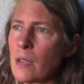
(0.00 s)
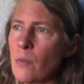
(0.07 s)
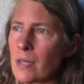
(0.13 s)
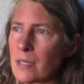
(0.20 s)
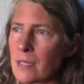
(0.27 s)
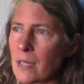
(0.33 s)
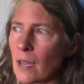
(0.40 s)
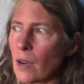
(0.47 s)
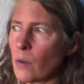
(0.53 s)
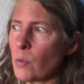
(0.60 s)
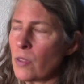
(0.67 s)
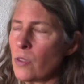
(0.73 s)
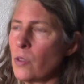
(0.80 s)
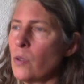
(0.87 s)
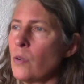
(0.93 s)
was there
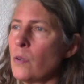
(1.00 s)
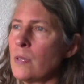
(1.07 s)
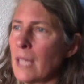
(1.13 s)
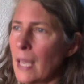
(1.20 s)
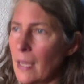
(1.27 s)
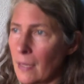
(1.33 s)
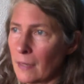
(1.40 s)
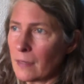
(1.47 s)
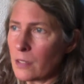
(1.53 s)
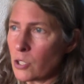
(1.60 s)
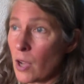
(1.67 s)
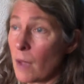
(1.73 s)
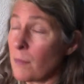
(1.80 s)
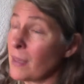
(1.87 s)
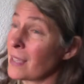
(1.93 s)
with you taking this
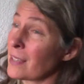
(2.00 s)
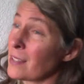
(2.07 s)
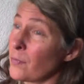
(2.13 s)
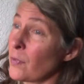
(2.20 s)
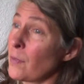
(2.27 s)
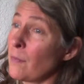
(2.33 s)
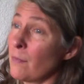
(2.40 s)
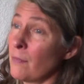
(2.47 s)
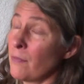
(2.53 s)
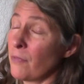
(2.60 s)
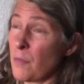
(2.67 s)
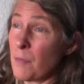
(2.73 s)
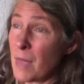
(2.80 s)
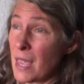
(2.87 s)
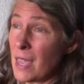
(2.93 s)
job? Because
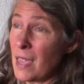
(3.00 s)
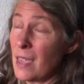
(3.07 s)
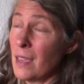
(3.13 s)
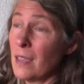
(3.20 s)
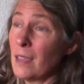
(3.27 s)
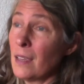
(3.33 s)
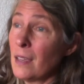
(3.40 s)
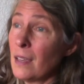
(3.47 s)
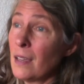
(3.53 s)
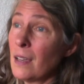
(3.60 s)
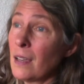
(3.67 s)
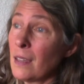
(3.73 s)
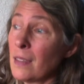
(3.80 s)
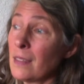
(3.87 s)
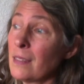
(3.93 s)
for me,
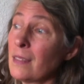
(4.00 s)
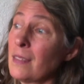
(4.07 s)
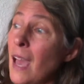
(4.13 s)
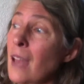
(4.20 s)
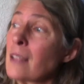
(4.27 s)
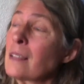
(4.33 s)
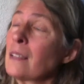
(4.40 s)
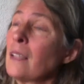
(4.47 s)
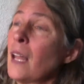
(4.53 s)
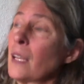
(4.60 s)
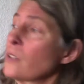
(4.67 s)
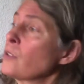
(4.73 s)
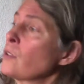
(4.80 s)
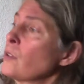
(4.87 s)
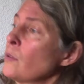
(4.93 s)
that has a lot
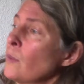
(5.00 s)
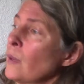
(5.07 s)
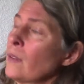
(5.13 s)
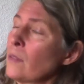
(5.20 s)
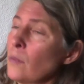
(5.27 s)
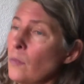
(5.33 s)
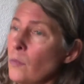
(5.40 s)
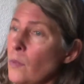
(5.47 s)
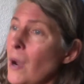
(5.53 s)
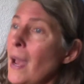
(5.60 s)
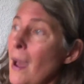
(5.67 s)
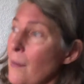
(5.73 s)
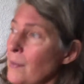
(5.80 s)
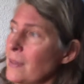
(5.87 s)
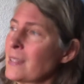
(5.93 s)
to do with what
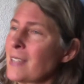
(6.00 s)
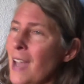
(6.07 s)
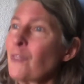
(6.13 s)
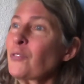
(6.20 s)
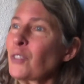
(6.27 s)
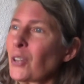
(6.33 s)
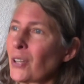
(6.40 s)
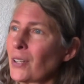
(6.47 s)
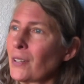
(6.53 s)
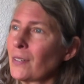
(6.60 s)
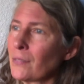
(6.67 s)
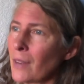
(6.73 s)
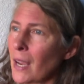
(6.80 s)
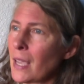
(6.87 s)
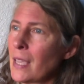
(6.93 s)
happens after,
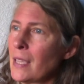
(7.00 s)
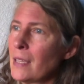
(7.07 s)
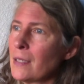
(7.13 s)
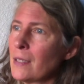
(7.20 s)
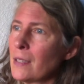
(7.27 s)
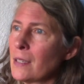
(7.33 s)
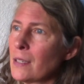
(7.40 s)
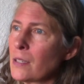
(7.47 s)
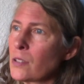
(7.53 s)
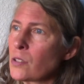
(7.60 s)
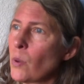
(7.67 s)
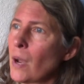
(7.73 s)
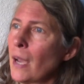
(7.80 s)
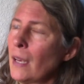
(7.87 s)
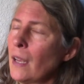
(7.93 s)
right? So
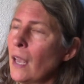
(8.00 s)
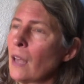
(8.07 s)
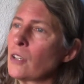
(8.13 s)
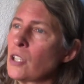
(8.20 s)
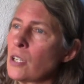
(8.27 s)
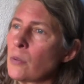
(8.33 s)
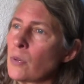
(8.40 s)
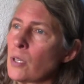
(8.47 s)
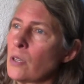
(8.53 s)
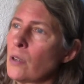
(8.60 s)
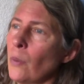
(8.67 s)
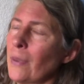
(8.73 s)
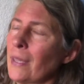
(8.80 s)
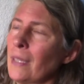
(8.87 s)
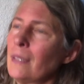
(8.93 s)
what kind of energy were you
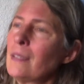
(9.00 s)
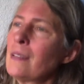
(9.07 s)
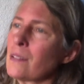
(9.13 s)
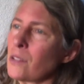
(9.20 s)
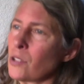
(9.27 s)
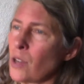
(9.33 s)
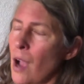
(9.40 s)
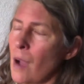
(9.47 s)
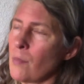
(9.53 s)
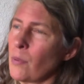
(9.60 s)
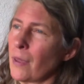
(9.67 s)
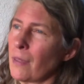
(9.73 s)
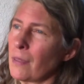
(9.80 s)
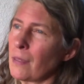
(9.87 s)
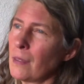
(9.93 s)
going into this job with?